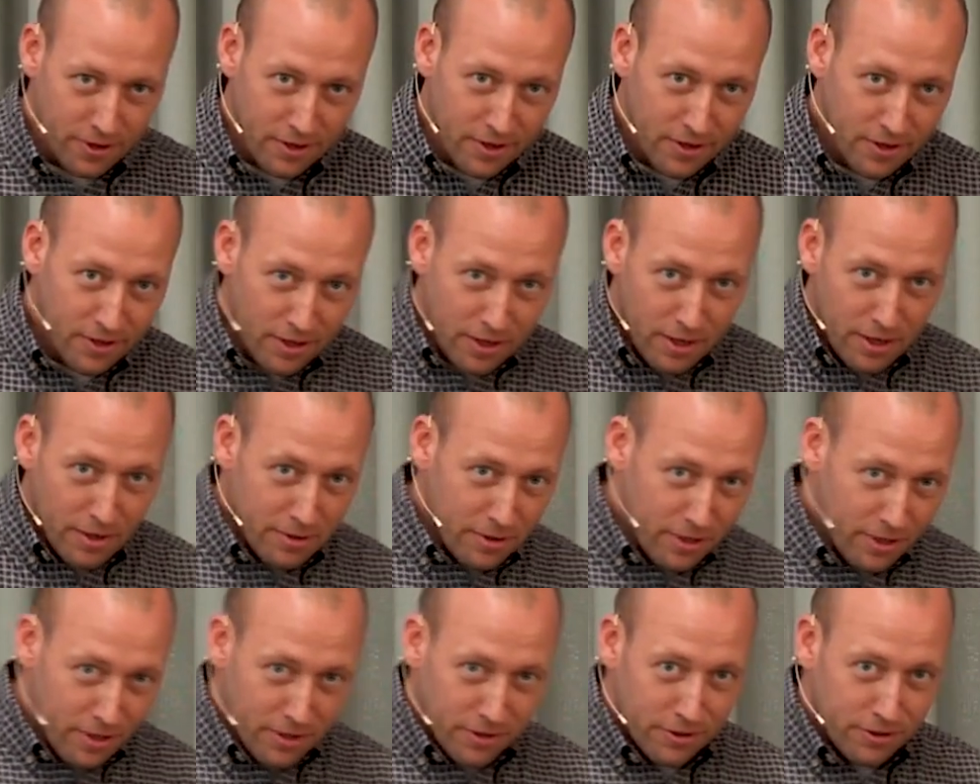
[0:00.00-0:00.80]

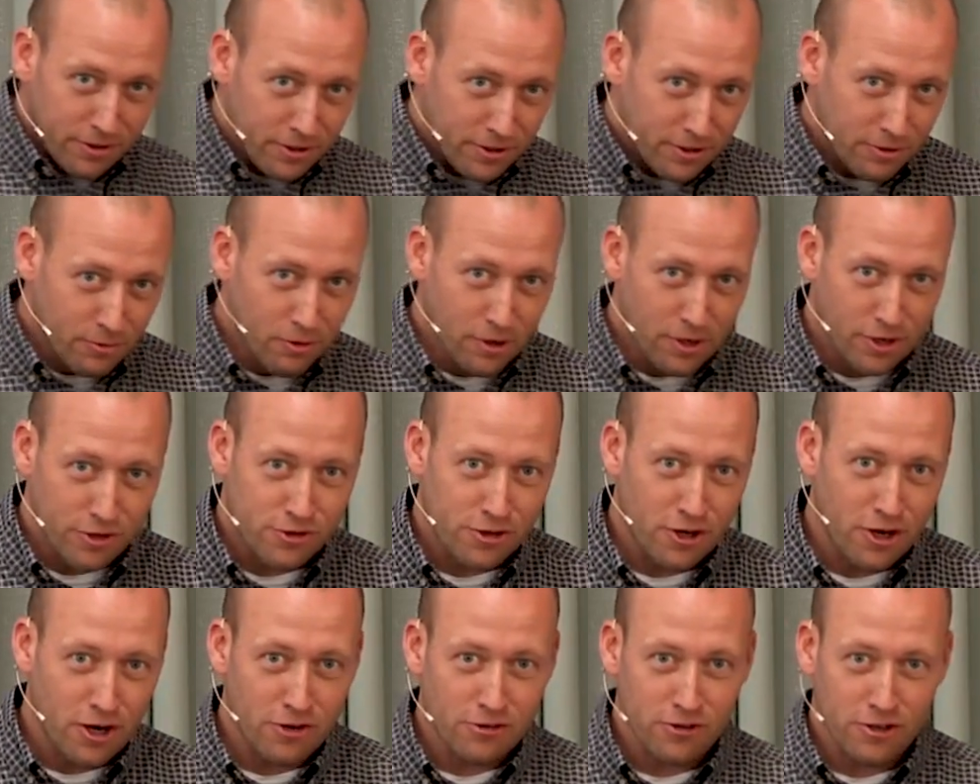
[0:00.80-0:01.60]
They want to
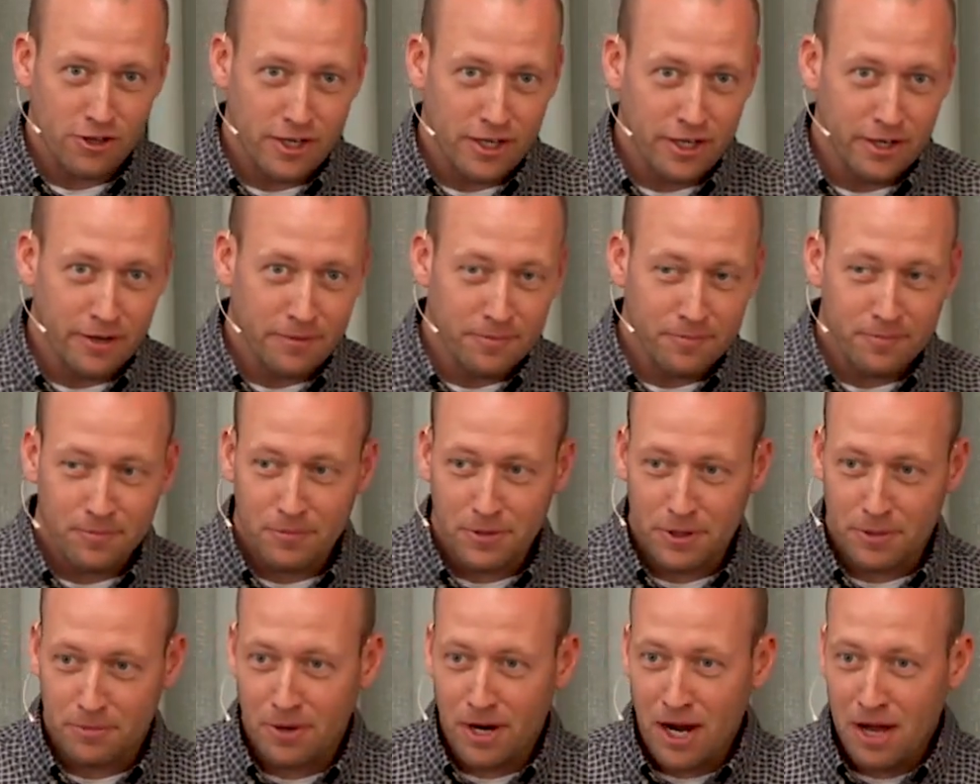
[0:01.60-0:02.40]
charge at Him,
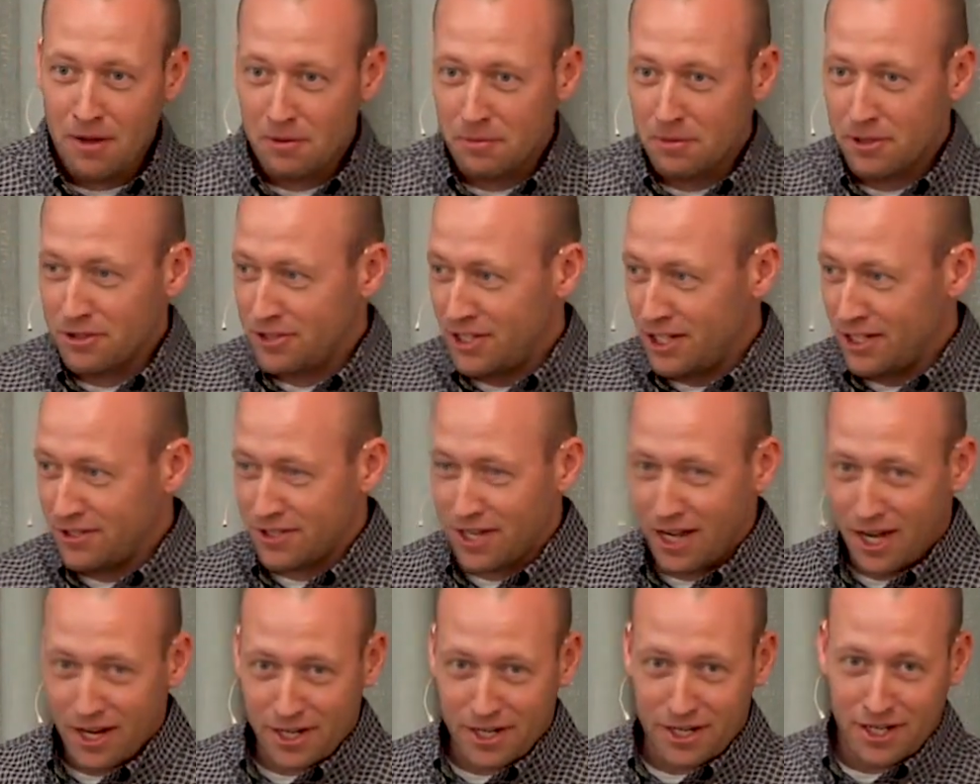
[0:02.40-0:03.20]
but the problem is He's
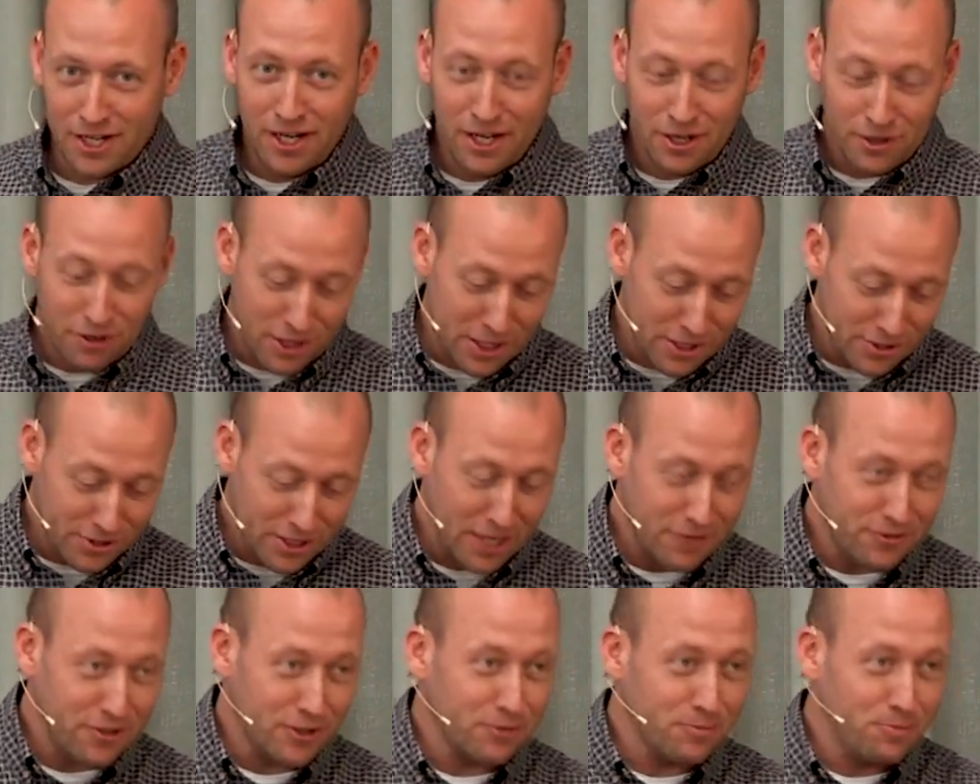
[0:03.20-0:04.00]
got a gun, or He's
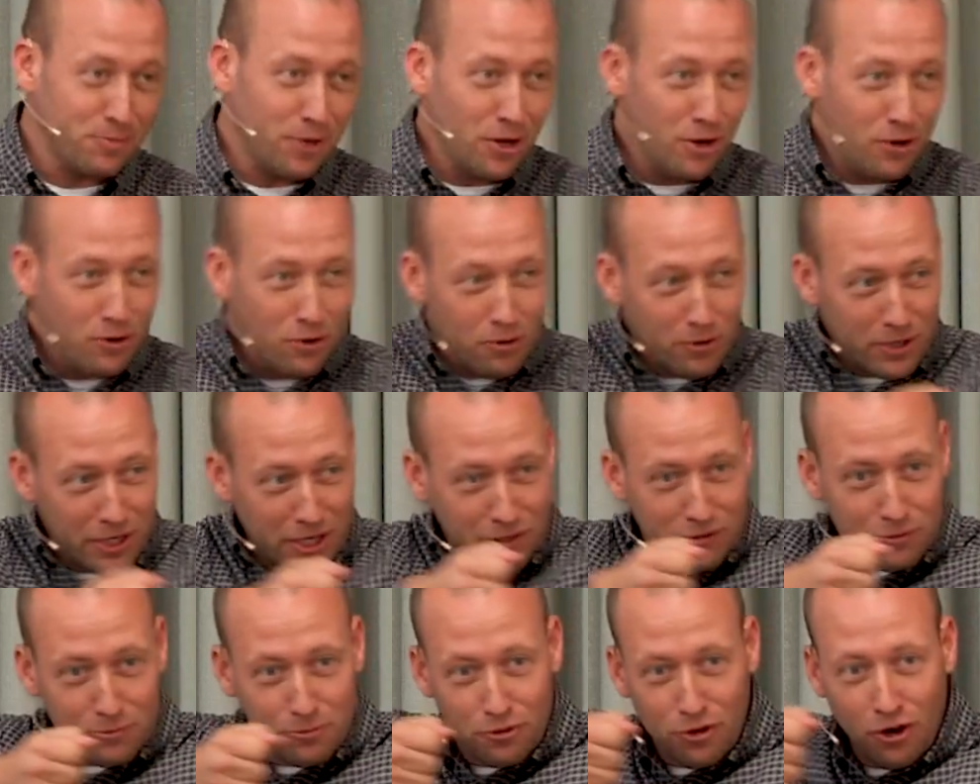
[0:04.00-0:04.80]
got this bow, and
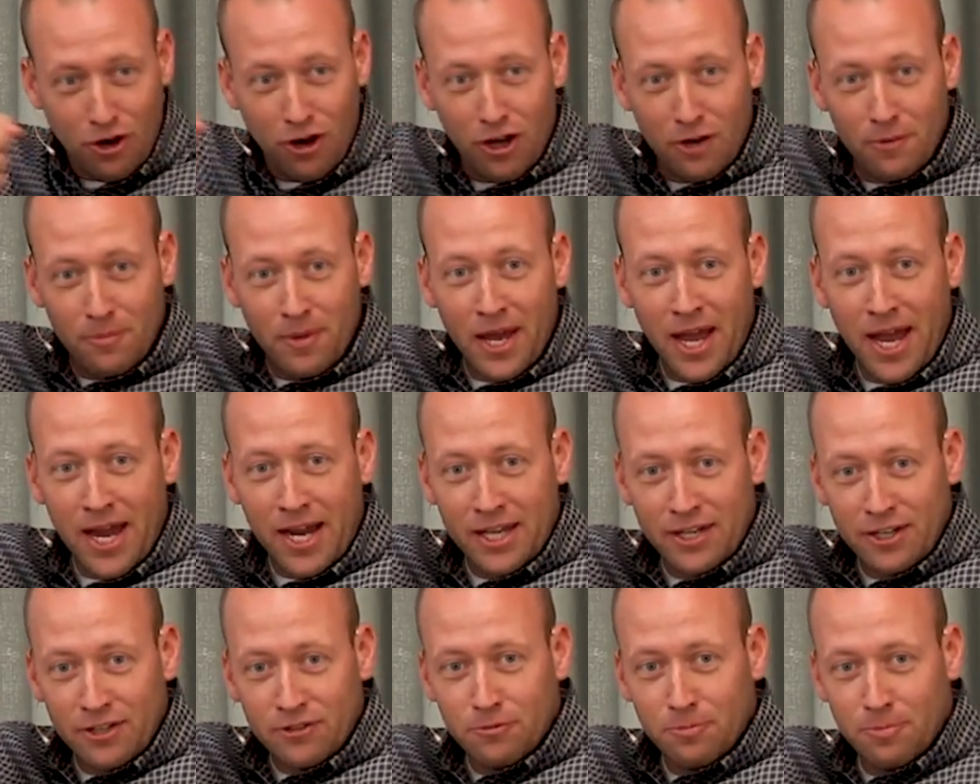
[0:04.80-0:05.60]
it's drawn back,
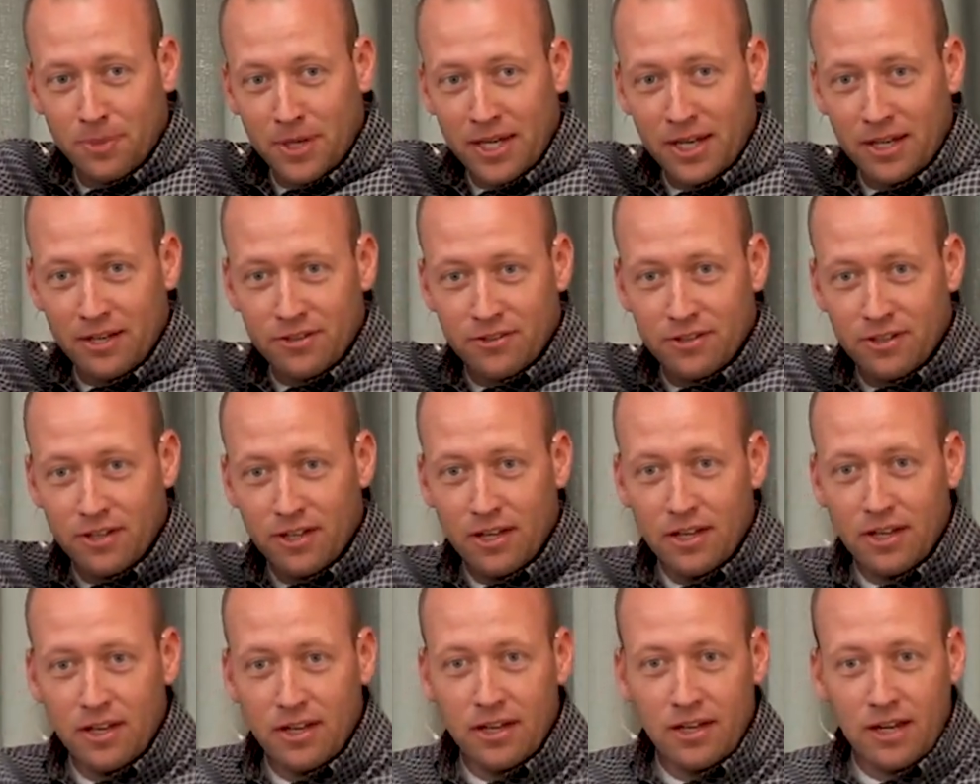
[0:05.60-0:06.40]
and it's bent,
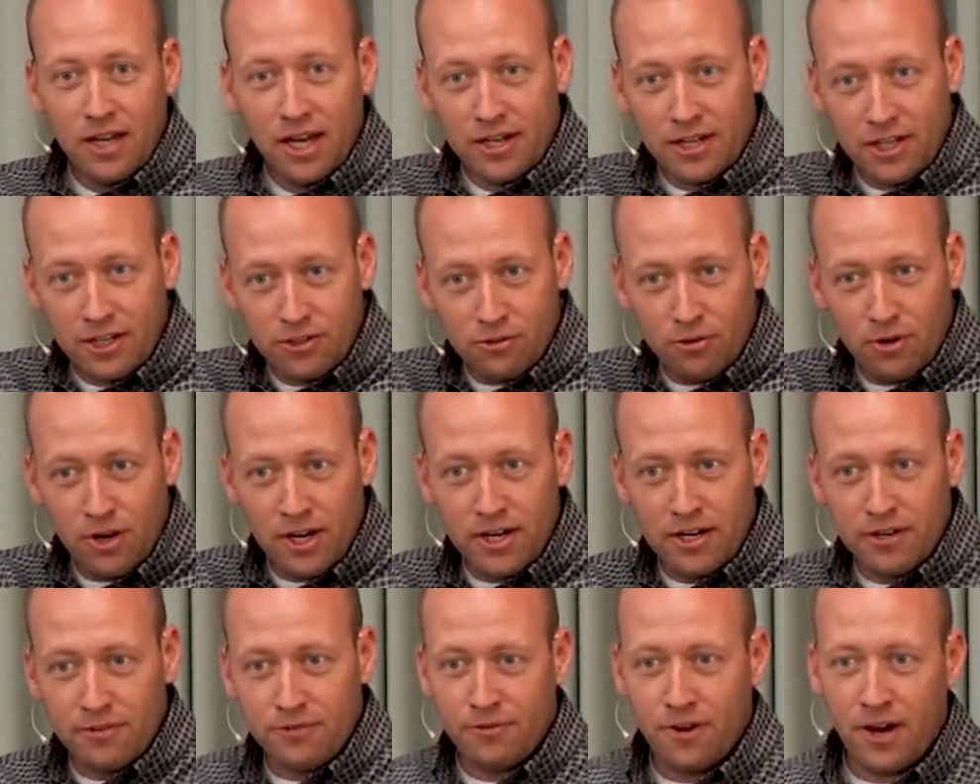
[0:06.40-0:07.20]
and He's
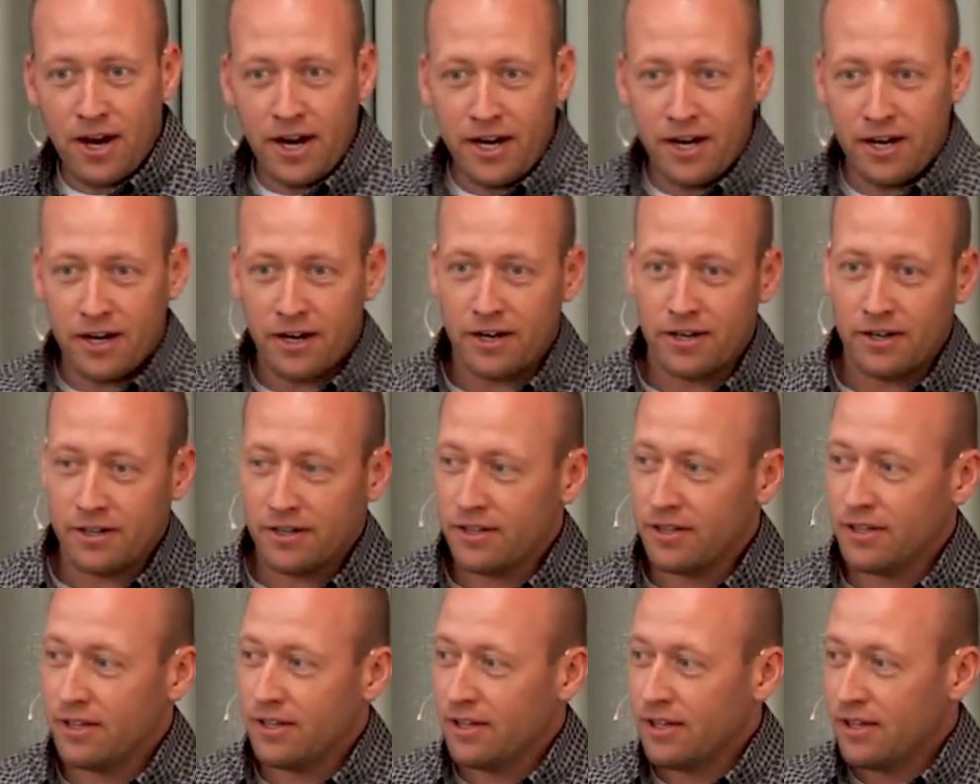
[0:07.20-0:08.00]
ready to fire.
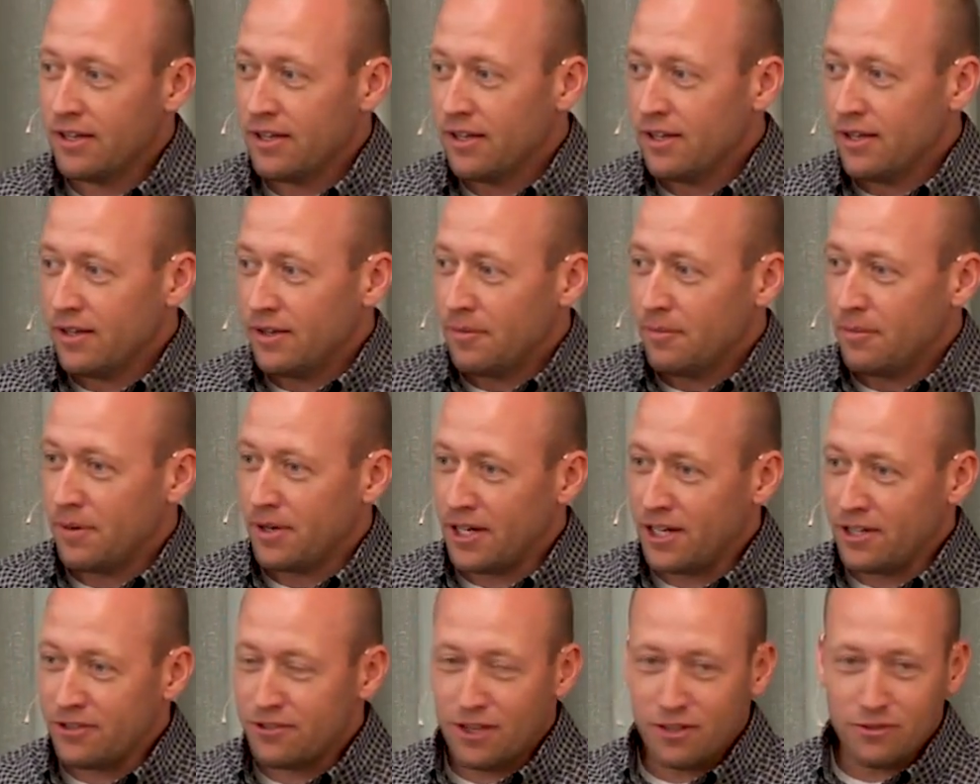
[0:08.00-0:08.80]
But
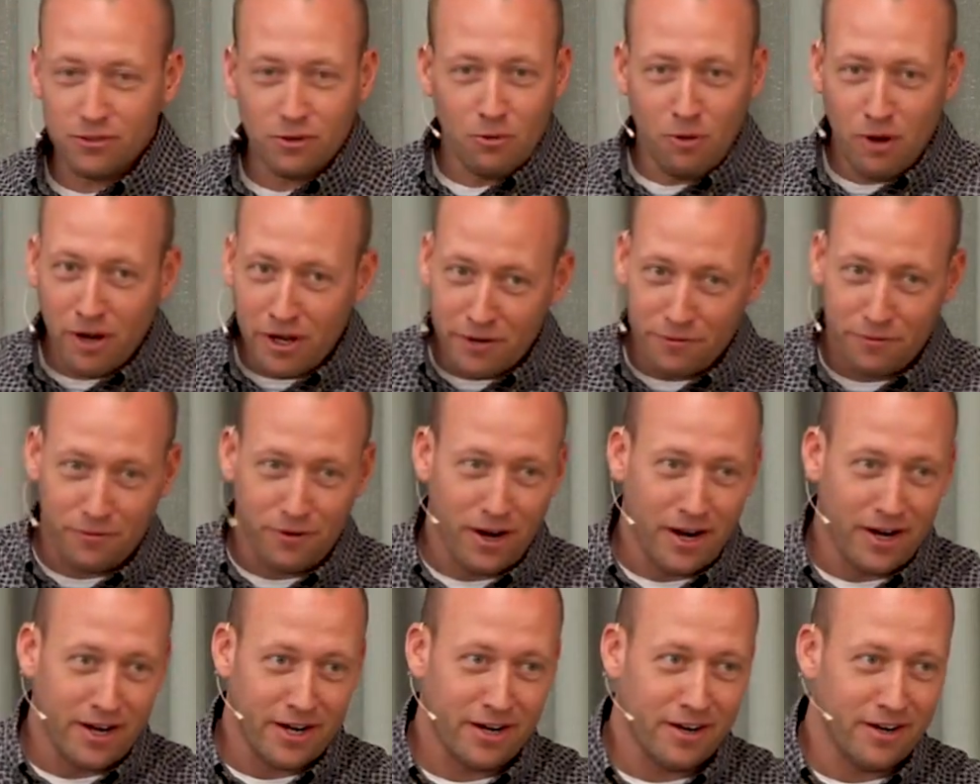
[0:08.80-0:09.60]
He doesn't want to
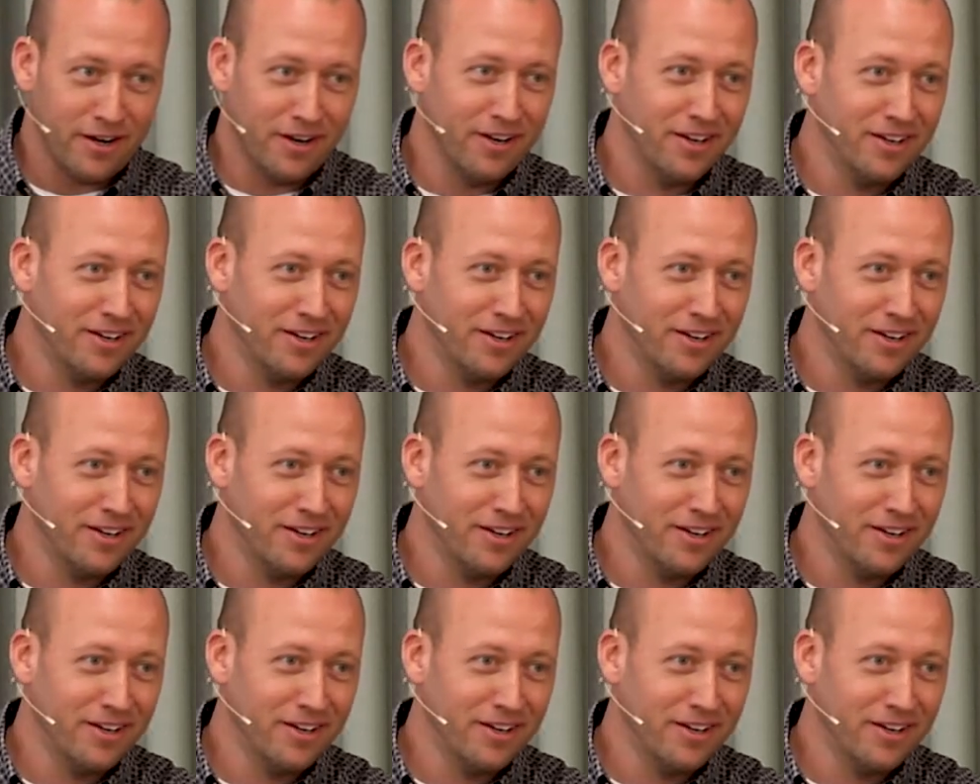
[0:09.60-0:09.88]
fire.